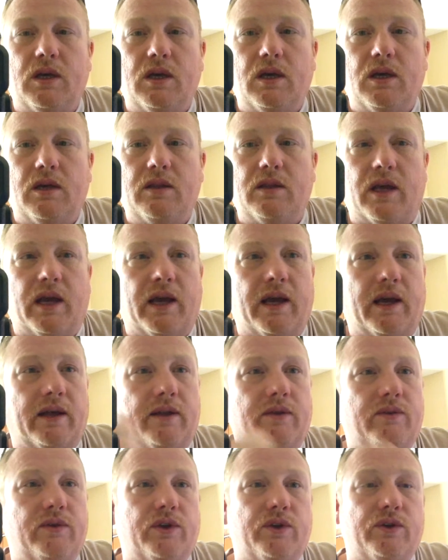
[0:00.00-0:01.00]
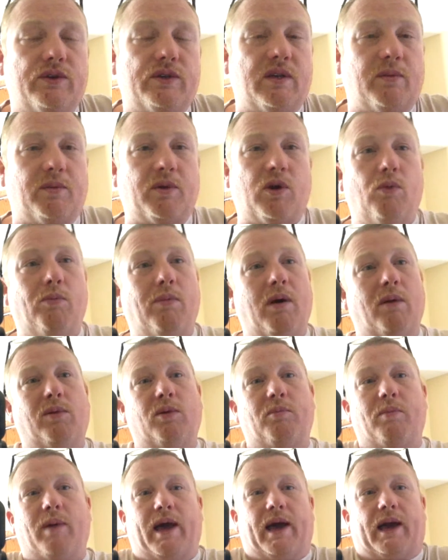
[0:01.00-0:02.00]
than your typical bubble
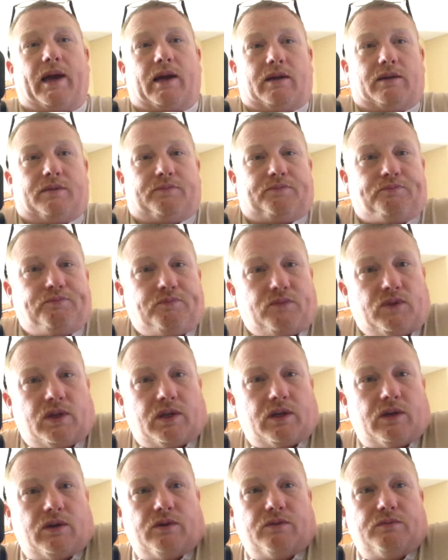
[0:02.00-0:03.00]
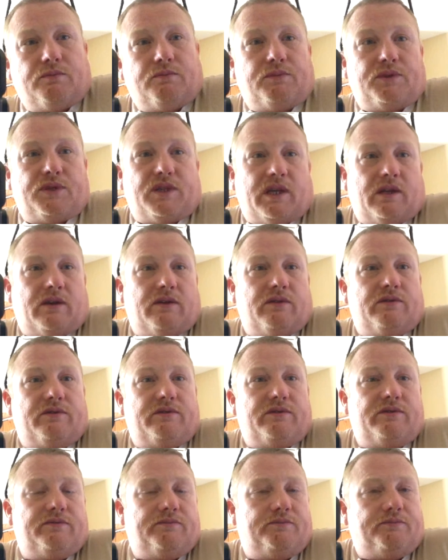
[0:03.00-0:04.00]
pack, set
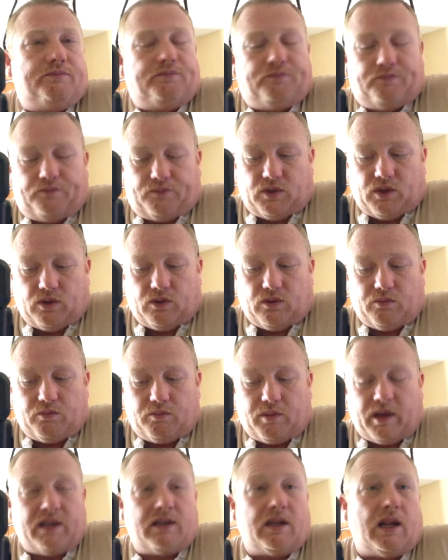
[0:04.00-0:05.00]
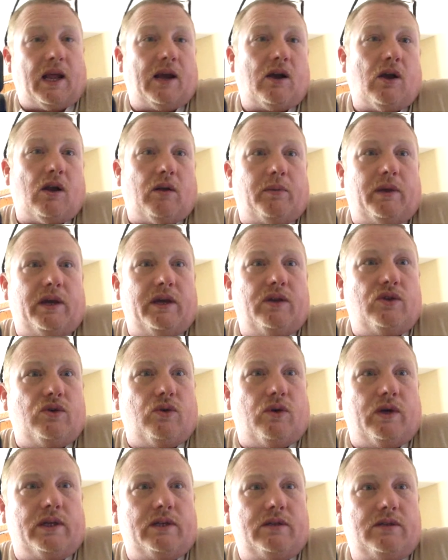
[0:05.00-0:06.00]
of, basically I call them kid
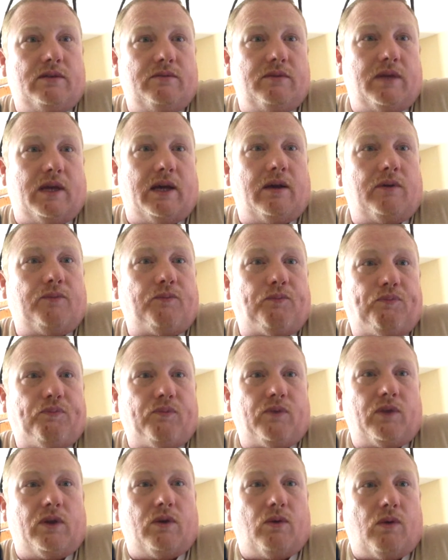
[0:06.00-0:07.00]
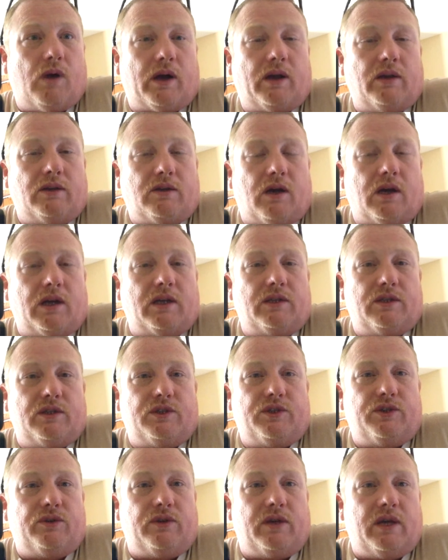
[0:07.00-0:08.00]
toys now, walkie-talkies
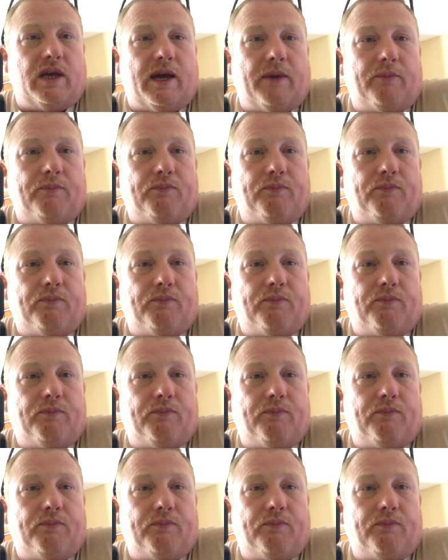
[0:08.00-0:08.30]
that you can get.